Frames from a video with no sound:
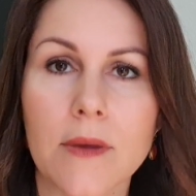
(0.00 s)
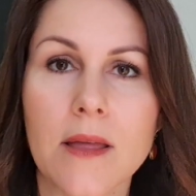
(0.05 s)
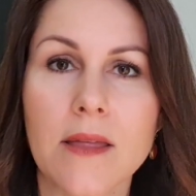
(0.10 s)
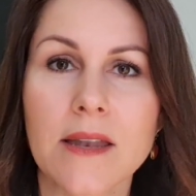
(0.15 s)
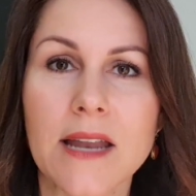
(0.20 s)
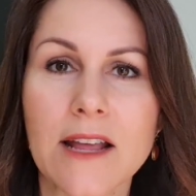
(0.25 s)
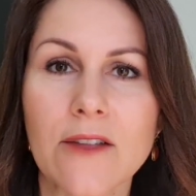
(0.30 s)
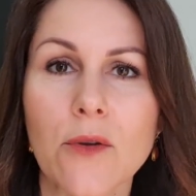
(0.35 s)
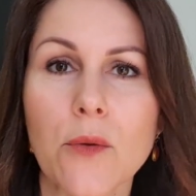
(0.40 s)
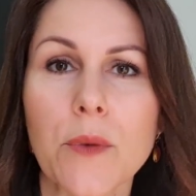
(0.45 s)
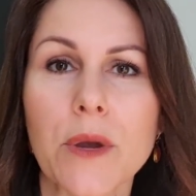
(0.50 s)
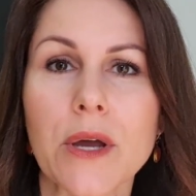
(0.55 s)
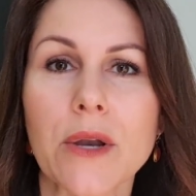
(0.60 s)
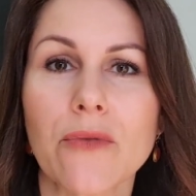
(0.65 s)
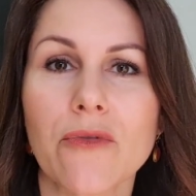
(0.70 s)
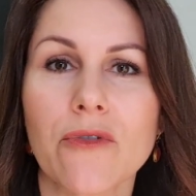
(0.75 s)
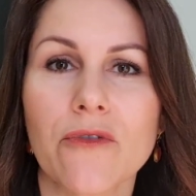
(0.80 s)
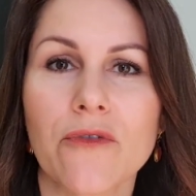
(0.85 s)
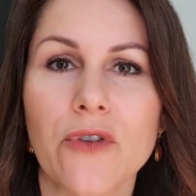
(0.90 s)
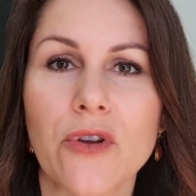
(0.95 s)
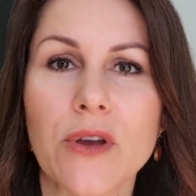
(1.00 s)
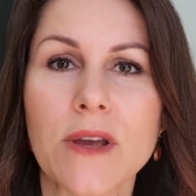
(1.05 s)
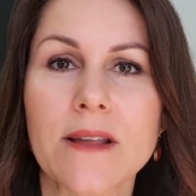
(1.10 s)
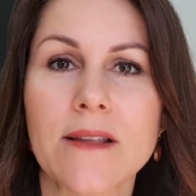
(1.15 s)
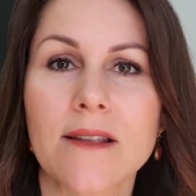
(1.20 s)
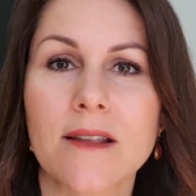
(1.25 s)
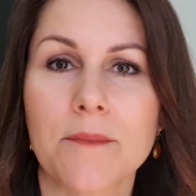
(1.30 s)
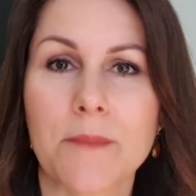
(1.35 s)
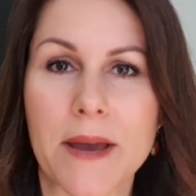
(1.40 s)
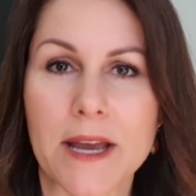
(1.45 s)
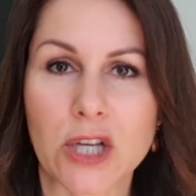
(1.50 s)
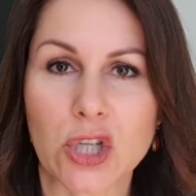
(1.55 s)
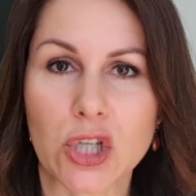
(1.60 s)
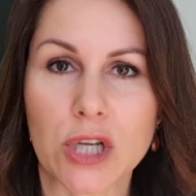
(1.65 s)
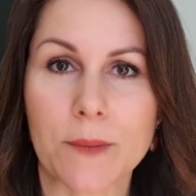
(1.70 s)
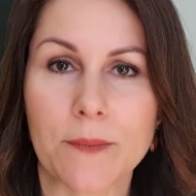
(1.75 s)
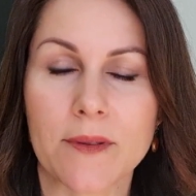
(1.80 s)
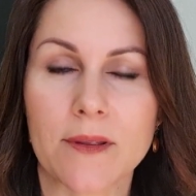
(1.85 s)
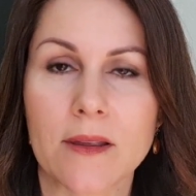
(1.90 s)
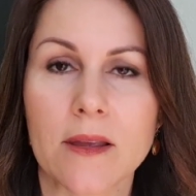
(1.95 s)
The next one we're going to review is
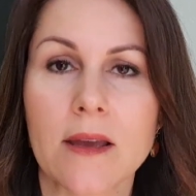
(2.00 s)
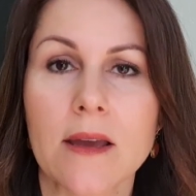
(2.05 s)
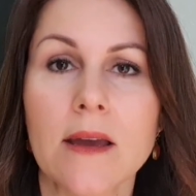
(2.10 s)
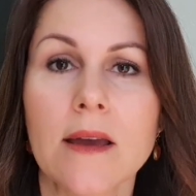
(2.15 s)
Spaceships.